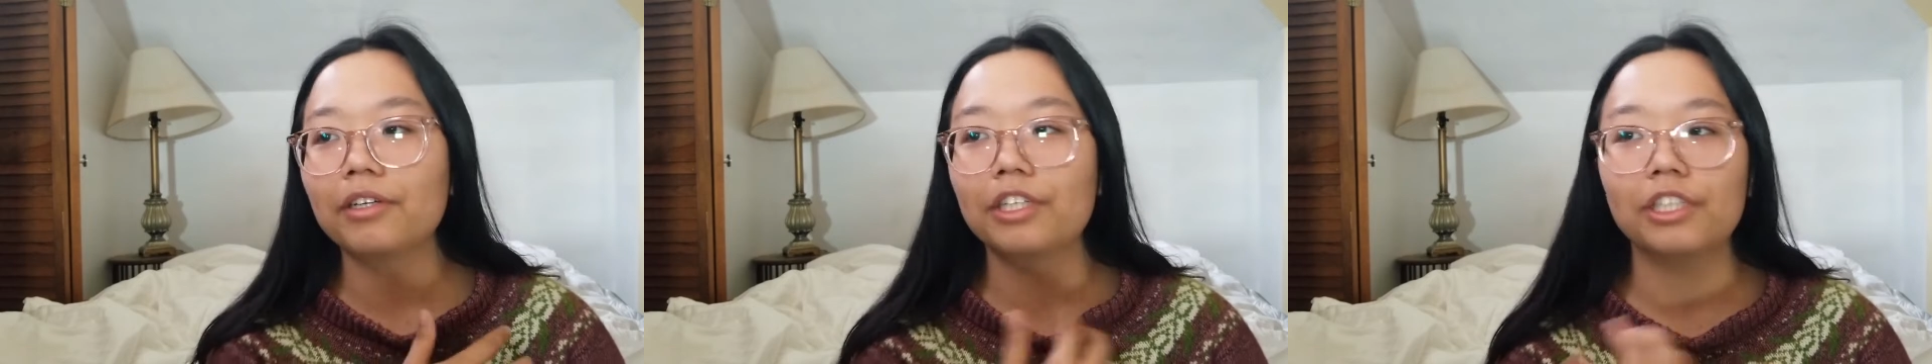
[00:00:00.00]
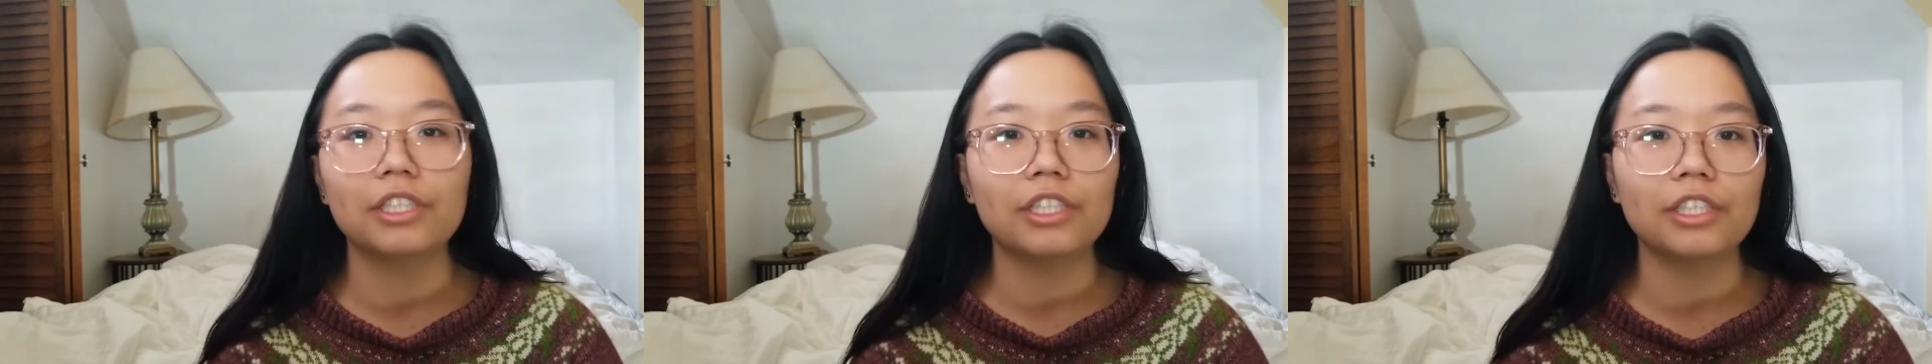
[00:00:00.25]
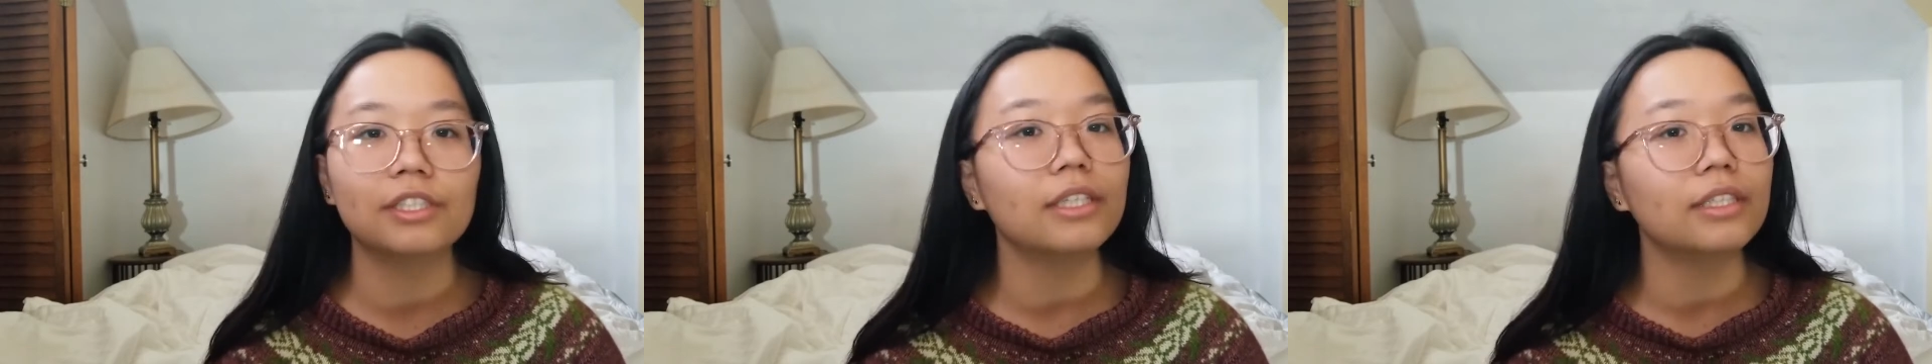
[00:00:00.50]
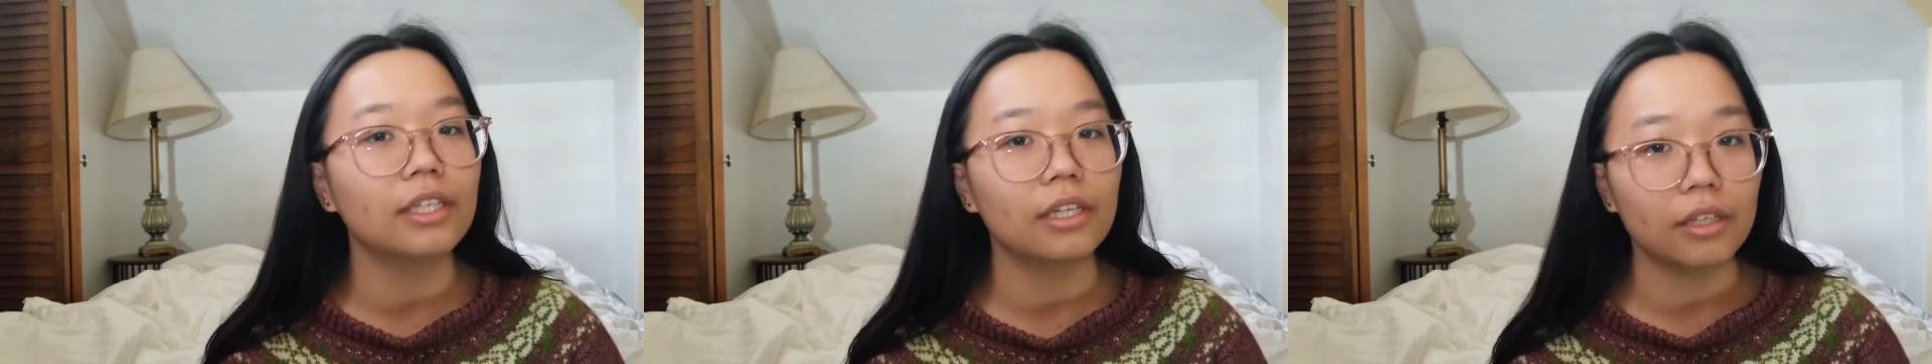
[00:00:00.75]
your stitches
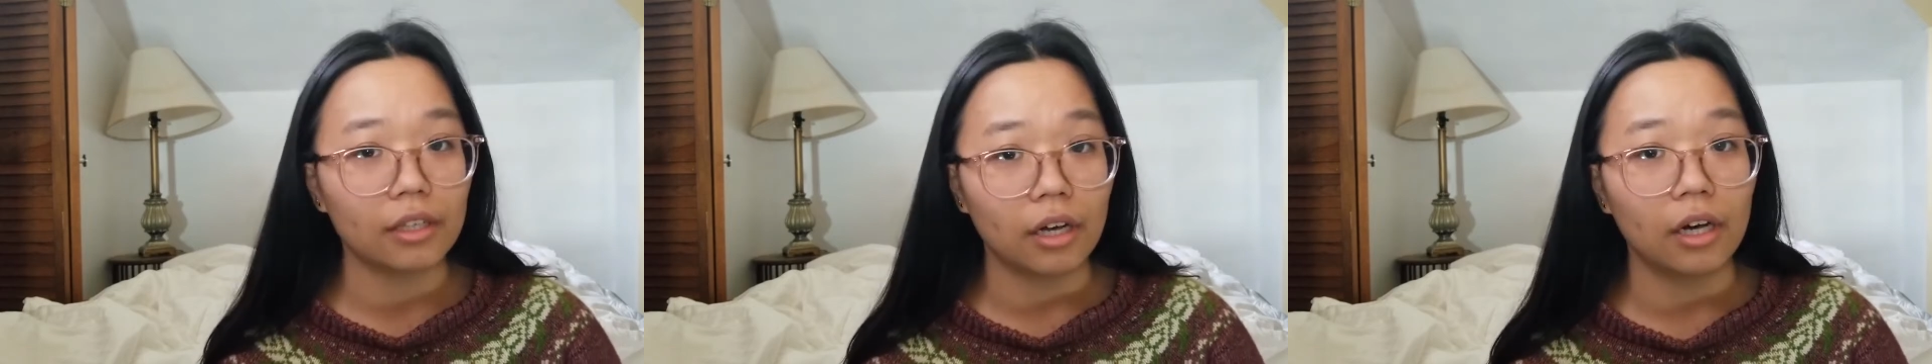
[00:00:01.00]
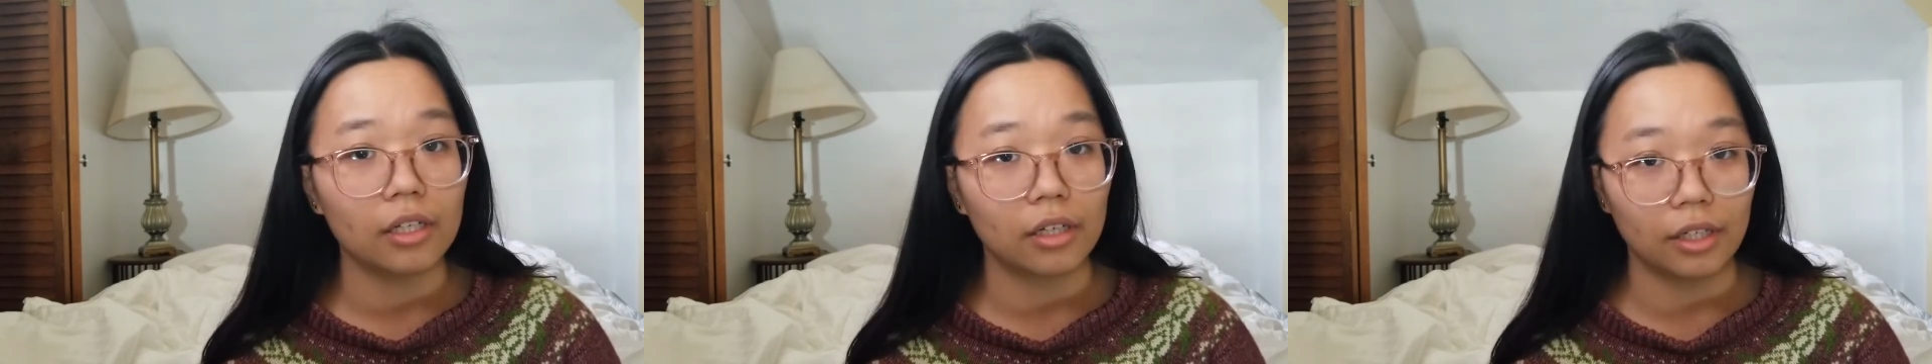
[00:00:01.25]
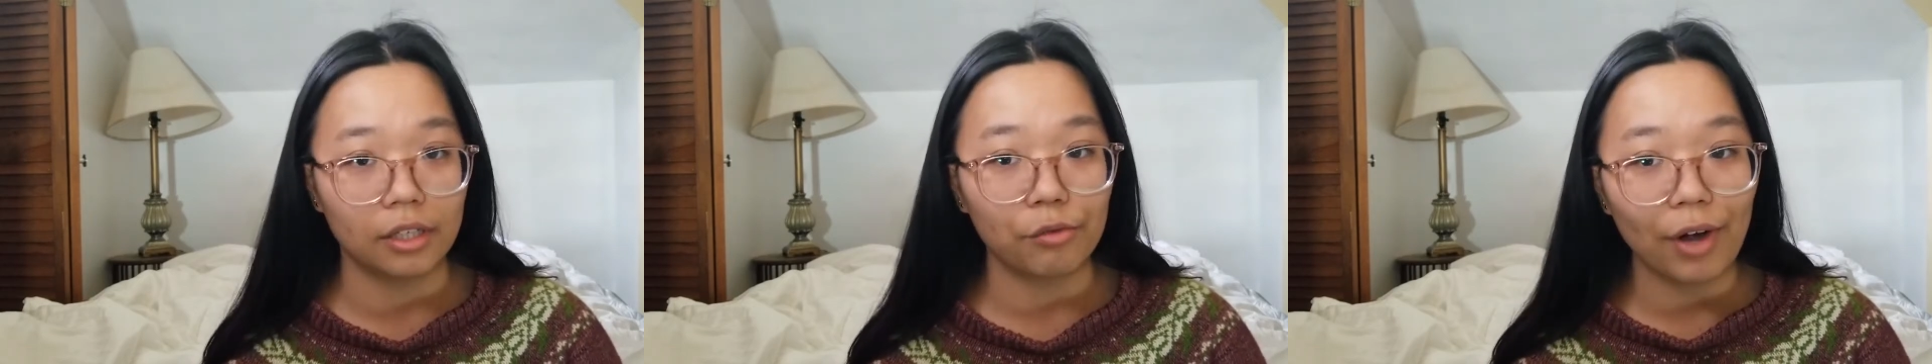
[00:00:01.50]
and knitting the collar in the